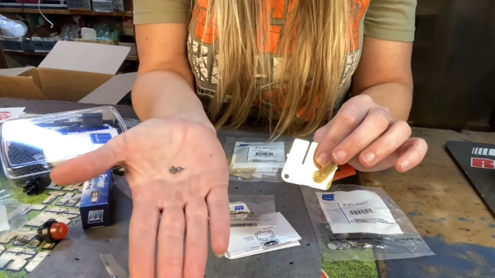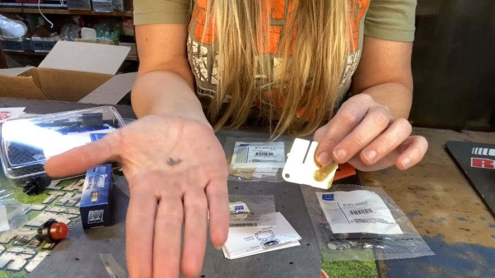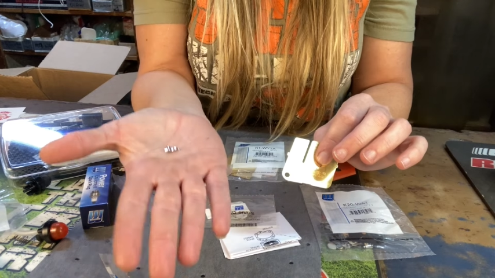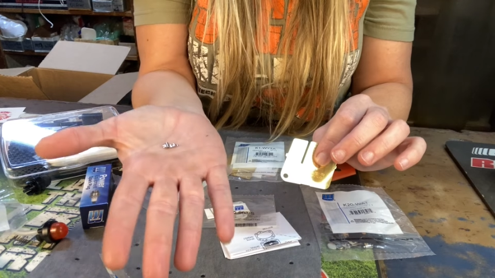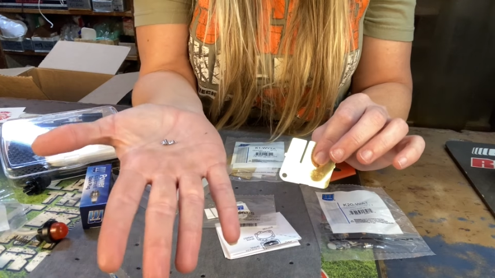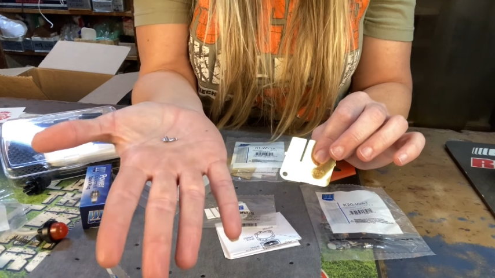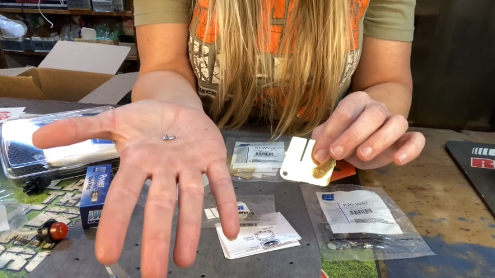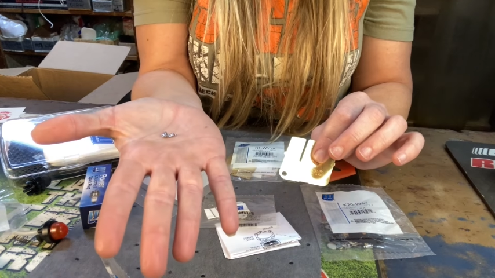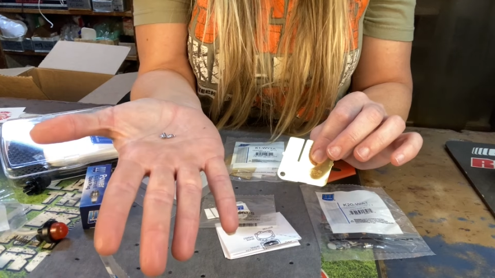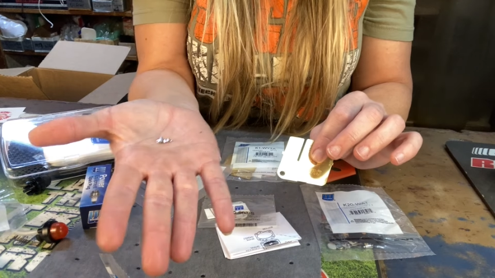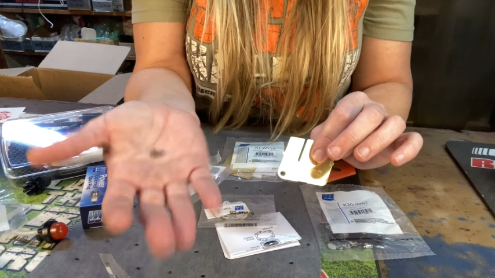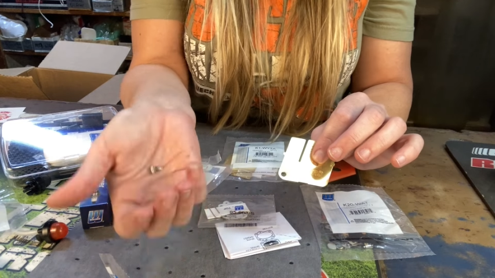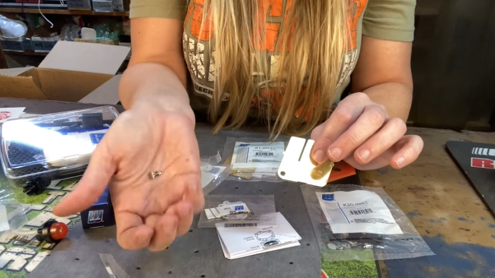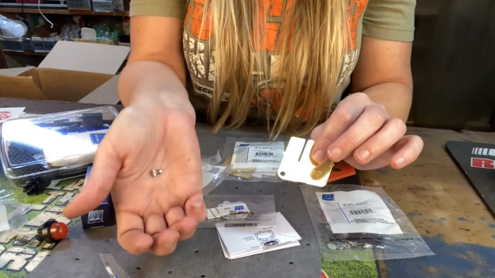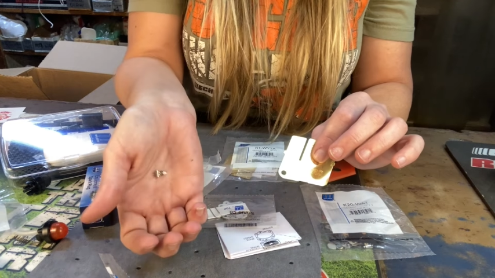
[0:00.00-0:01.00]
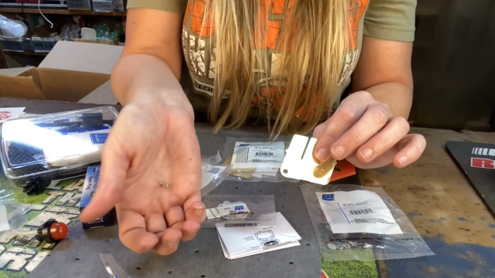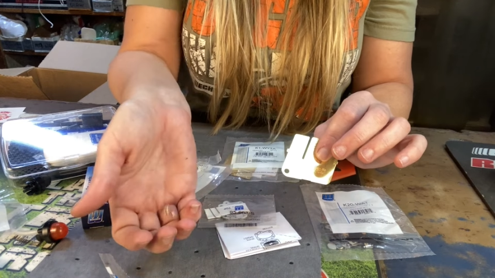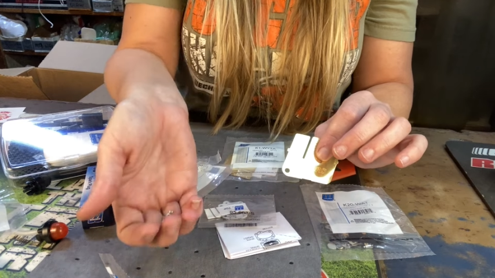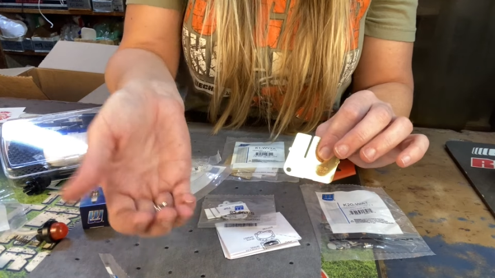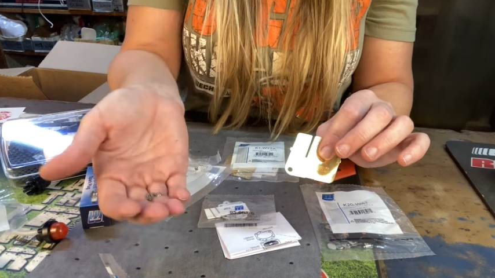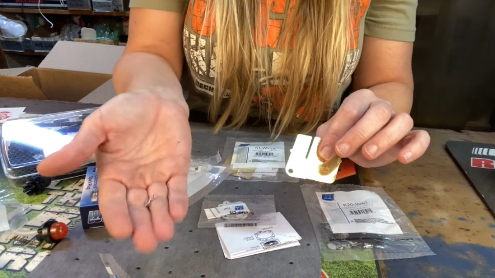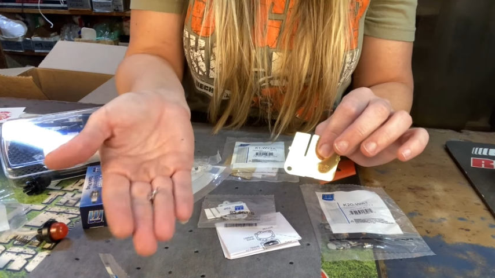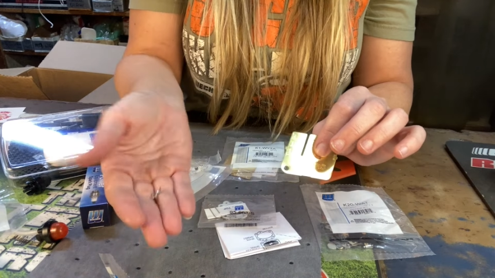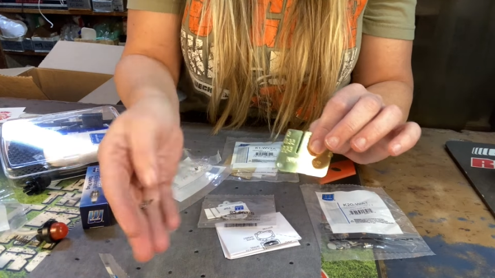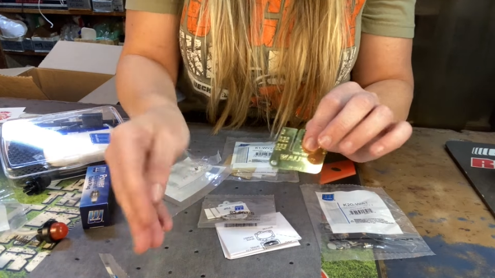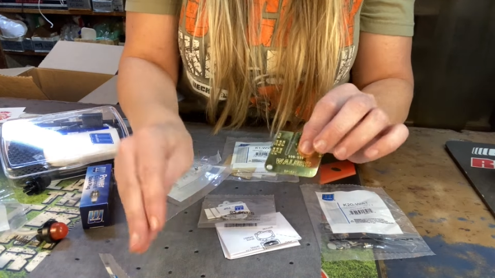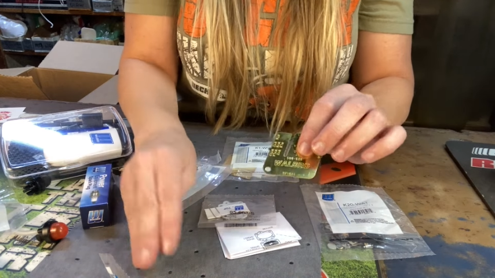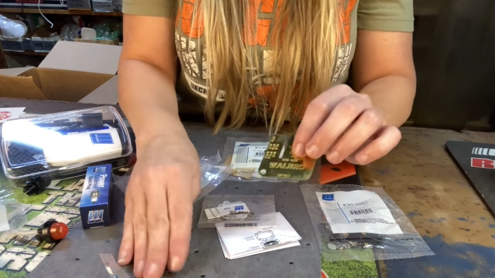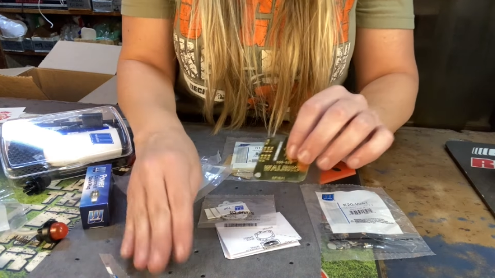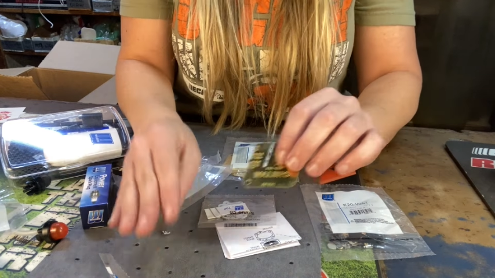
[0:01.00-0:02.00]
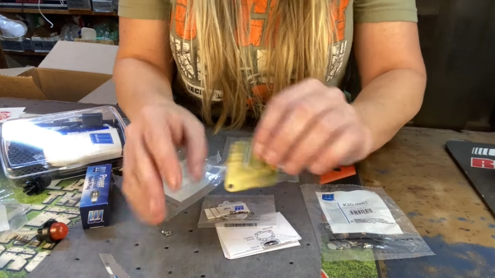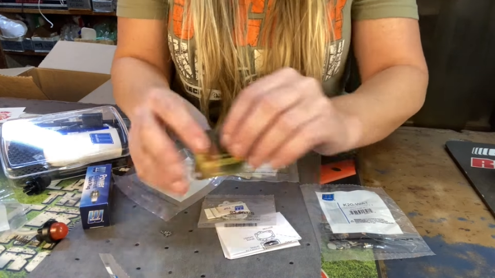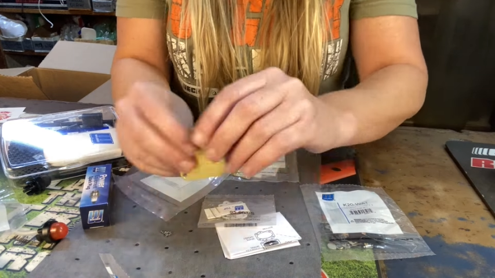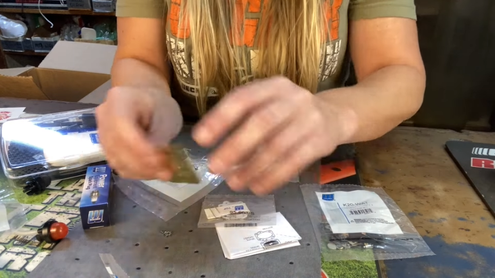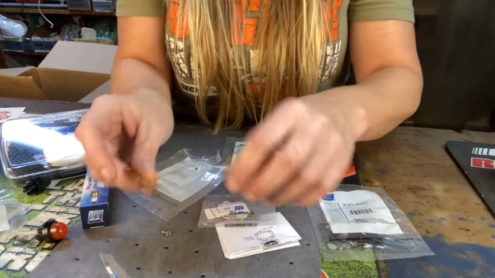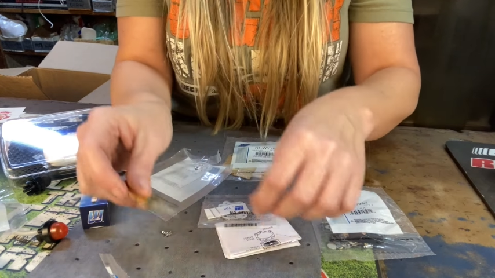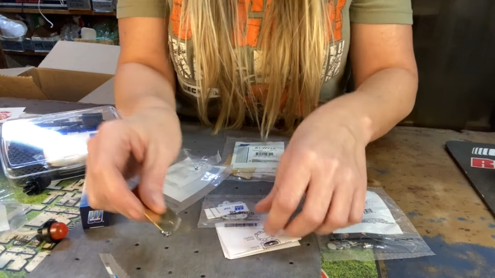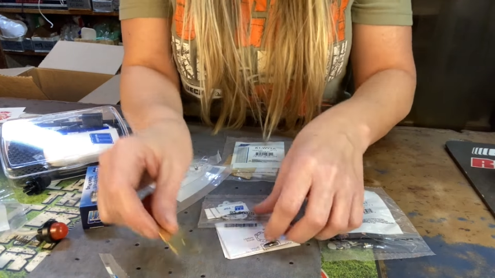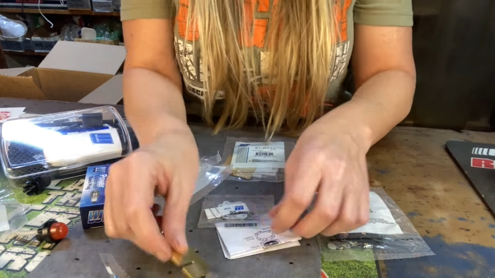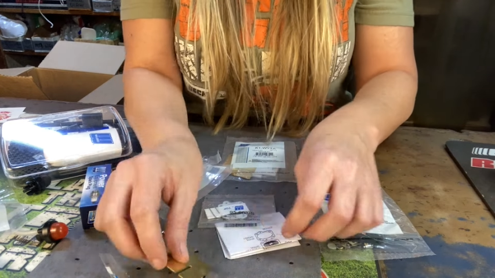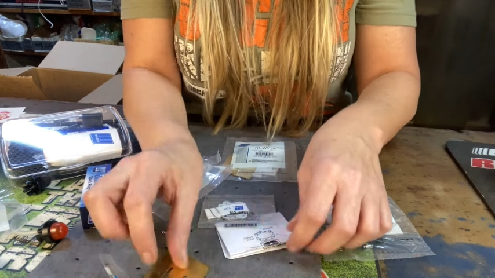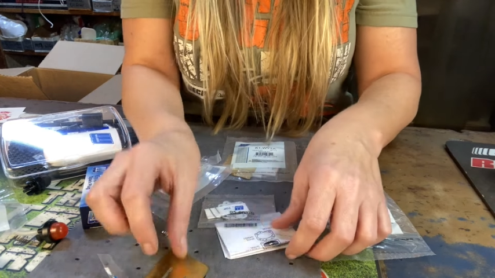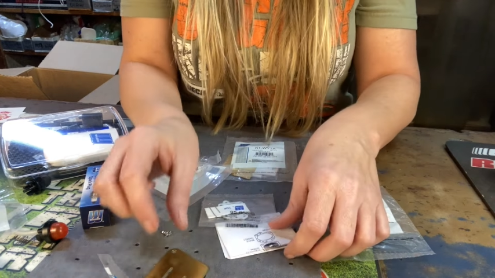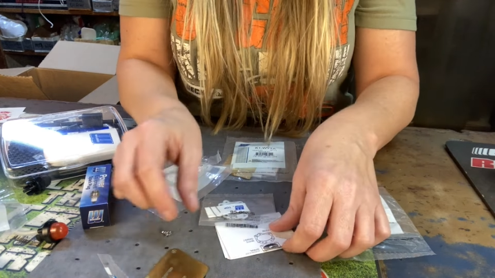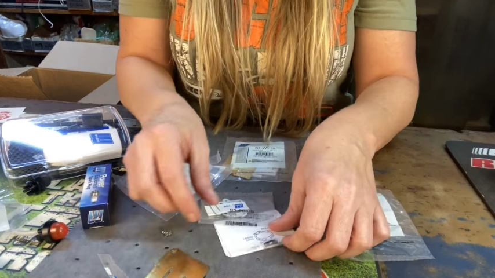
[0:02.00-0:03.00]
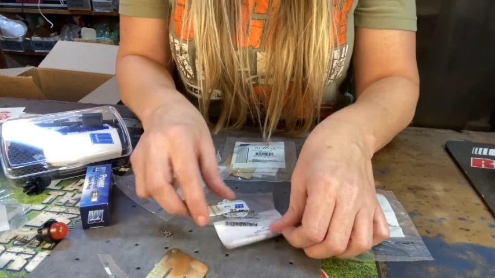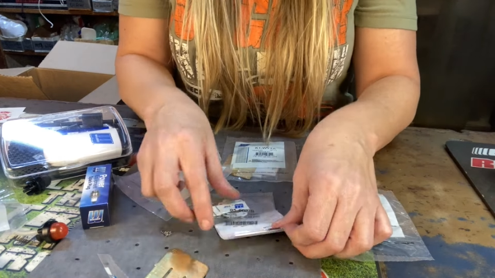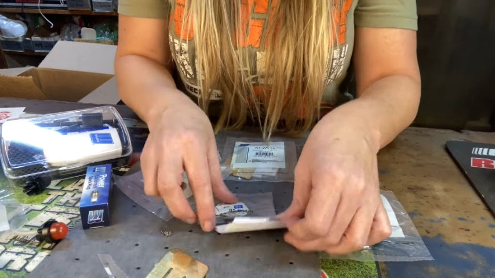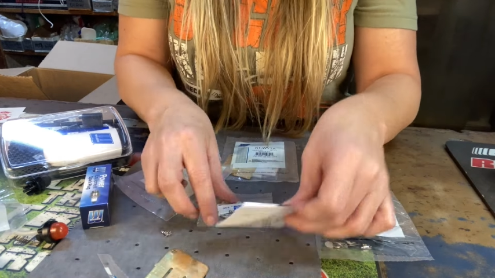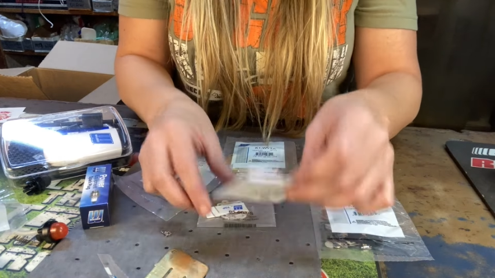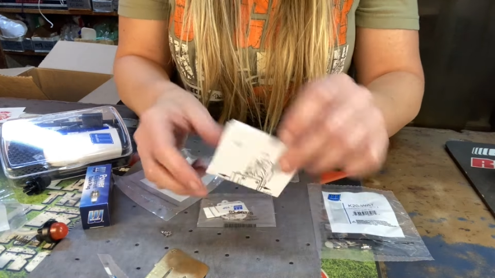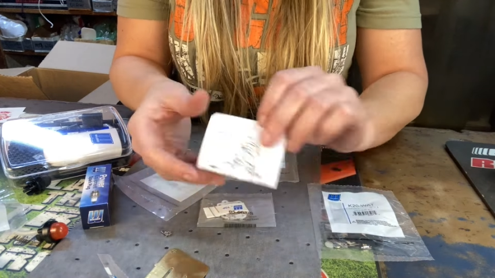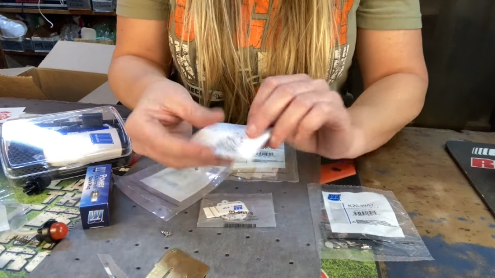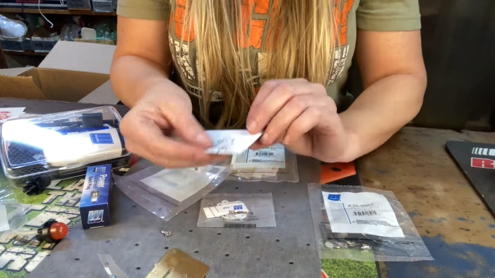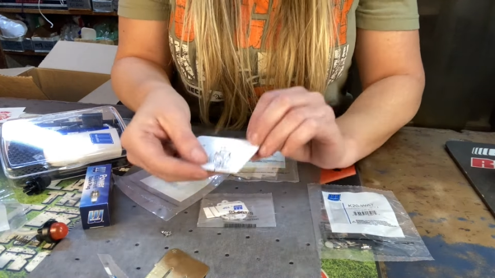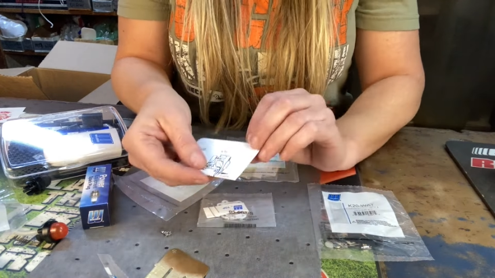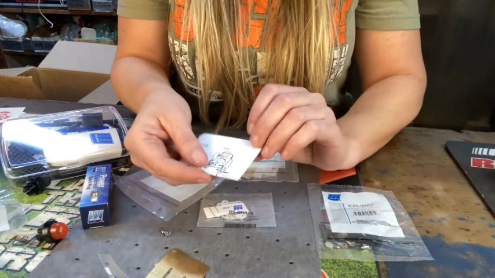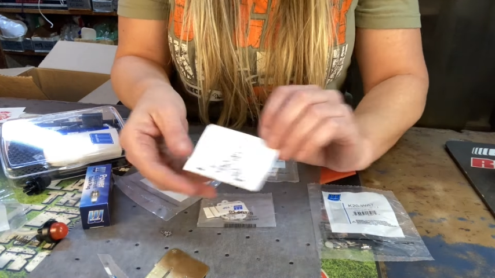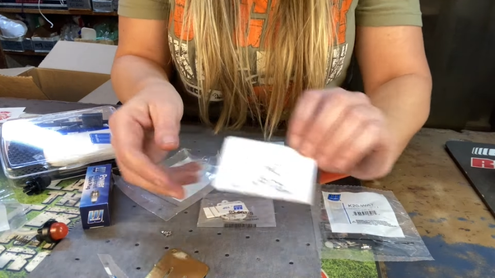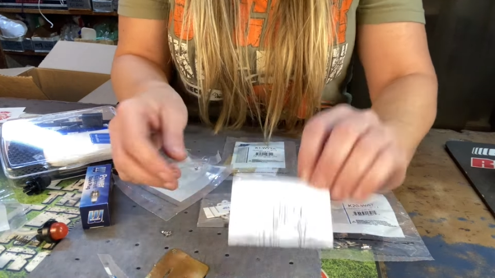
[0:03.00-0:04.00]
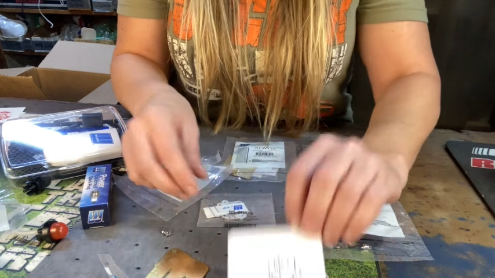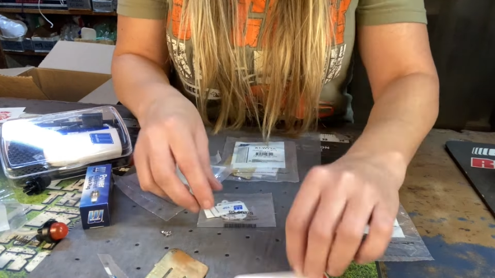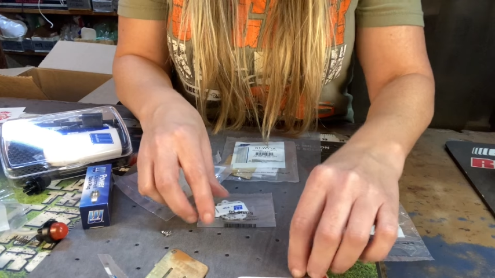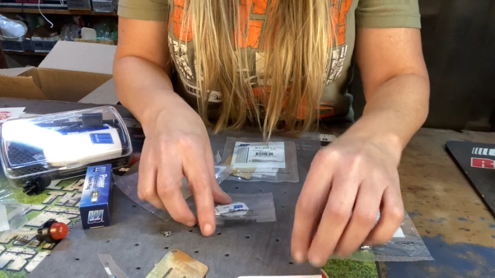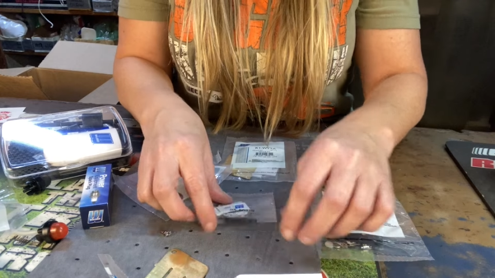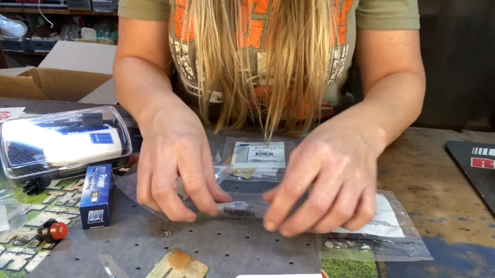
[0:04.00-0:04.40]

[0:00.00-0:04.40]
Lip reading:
(no speaker visible)